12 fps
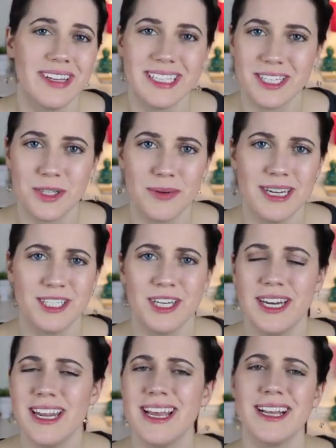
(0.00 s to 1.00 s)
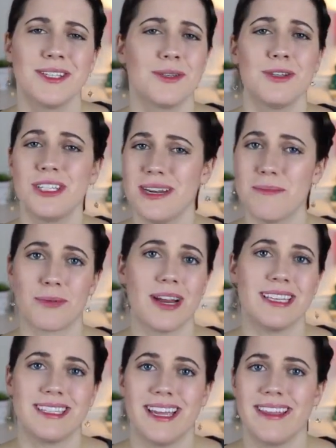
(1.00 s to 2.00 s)
living situation, so just
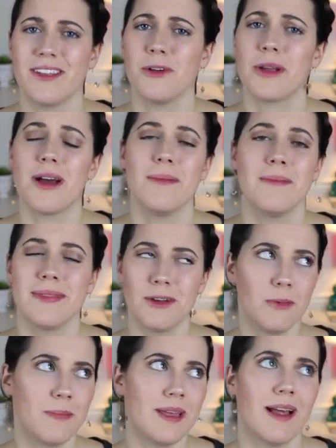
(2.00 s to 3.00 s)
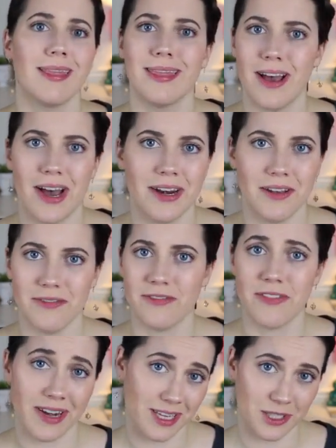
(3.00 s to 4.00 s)
embrace it. There will be a lot of
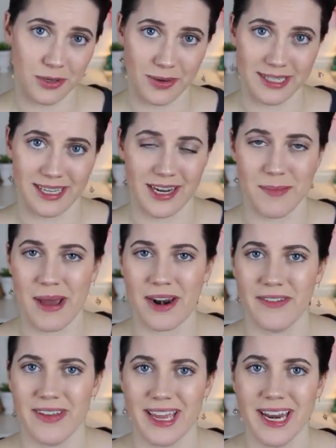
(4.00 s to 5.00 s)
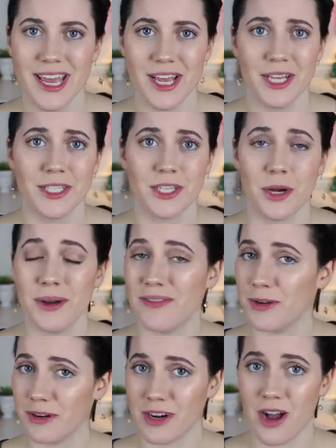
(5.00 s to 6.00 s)
funny stories that come out of it. So
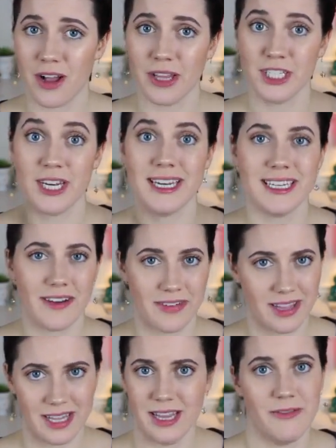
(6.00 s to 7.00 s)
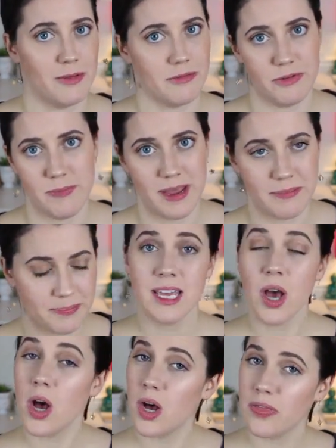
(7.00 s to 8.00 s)
if you're in college, definitely live with a roommate.
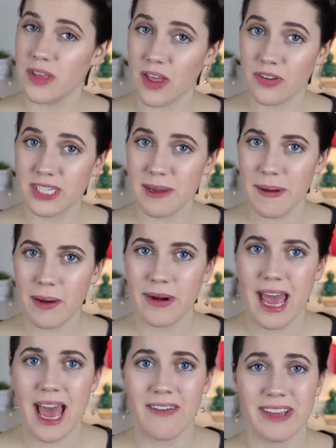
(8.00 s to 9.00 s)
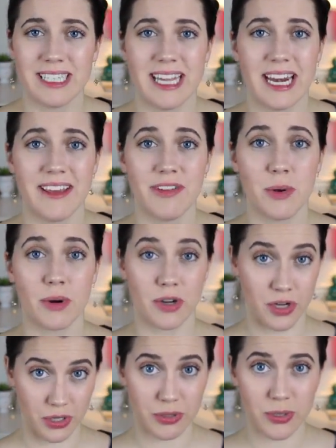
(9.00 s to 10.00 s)
The other tip I would have is that if you are
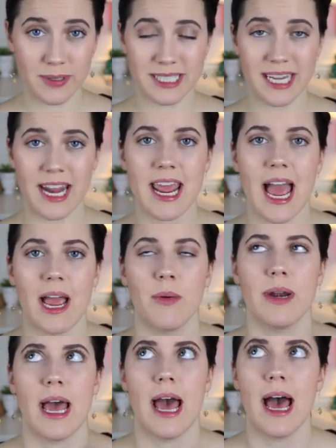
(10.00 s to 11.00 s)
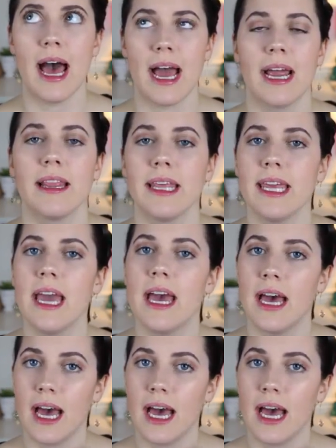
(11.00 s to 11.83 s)
new to a city, I would highly